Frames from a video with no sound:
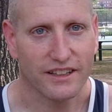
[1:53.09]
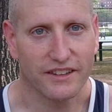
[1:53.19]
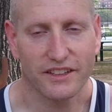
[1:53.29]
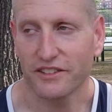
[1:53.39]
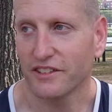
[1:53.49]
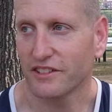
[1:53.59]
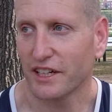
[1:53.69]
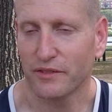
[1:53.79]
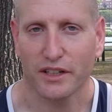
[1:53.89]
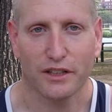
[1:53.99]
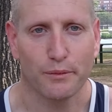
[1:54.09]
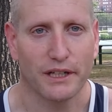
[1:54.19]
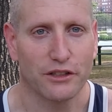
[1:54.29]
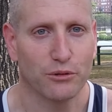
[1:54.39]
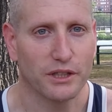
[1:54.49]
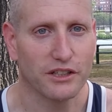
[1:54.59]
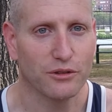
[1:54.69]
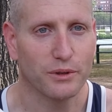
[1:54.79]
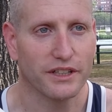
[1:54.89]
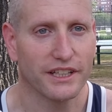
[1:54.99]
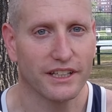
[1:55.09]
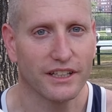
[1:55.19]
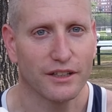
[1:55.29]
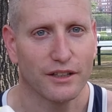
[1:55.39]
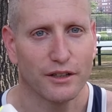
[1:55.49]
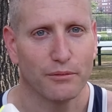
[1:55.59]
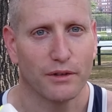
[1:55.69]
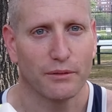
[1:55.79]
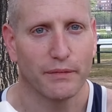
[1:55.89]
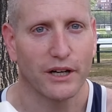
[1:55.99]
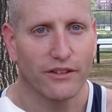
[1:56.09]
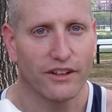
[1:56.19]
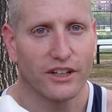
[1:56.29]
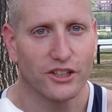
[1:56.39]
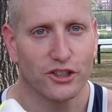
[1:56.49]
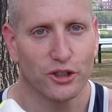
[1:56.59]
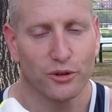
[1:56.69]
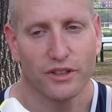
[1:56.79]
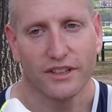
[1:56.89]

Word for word: that this is definitely my 2020 marathon shoe.